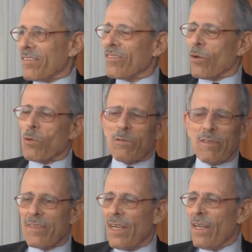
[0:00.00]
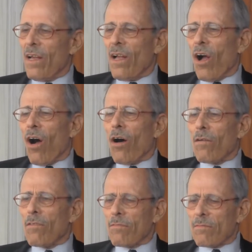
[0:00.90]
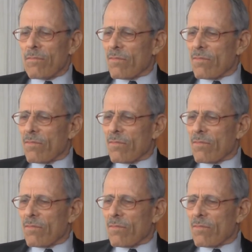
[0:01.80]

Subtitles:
So it was all